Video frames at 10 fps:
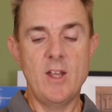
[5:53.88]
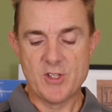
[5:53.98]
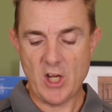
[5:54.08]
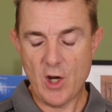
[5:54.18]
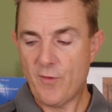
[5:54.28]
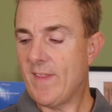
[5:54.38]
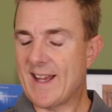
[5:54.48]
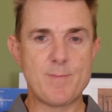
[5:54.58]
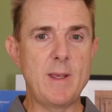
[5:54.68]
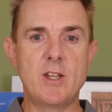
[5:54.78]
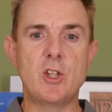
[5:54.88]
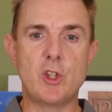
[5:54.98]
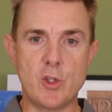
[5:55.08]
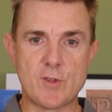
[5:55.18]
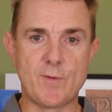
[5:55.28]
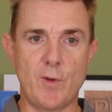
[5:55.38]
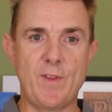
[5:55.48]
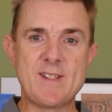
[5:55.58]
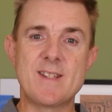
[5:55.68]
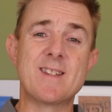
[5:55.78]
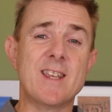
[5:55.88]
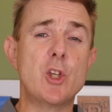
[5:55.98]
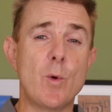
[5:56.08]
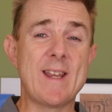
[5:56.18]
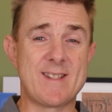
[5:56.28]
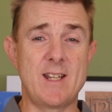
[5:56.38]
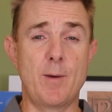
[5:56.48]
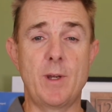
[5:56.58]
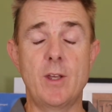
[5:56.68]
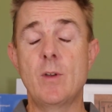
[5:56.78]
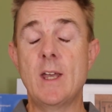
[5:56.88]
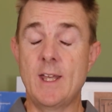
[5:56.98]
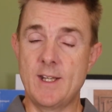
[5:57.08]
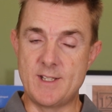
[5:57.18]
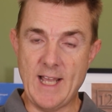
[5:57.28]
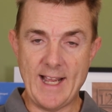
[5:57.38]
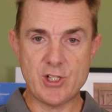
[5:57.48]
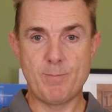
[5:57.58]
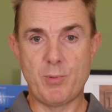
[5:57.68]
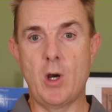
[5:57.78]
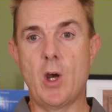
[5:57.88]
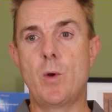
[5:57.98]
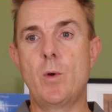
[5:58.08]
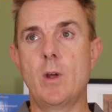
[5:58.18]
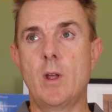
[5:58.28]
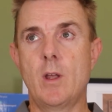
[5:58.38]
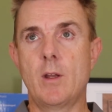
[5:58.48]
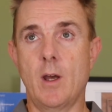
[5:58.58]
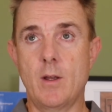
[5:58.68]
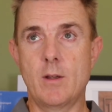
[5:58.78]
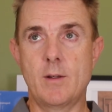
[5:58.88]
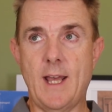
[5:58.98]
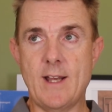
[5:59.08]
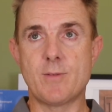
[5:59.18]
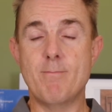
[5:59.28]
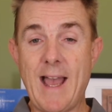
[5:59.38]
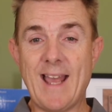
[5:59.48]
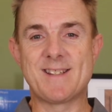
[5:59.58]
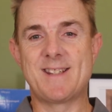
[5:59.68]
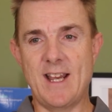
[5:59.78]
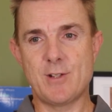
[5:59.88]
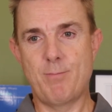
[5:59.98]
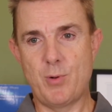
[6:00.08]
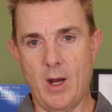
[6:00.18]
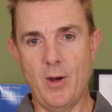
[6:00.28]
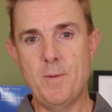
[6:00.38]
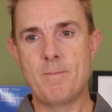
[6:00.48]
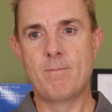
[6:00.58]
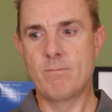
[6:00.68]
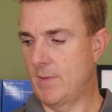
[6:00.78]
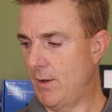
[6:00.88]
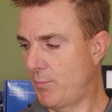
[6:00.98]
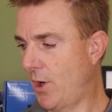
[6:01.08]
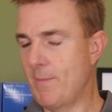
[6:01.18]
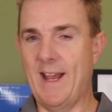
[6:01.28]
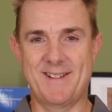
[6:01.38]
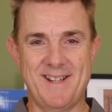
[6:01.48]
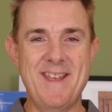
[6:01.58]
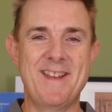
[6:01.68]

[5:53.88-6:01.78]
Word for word: So hopefully that's been useful. This is the USW dash pro, no, dash max dash pro, no, pro max.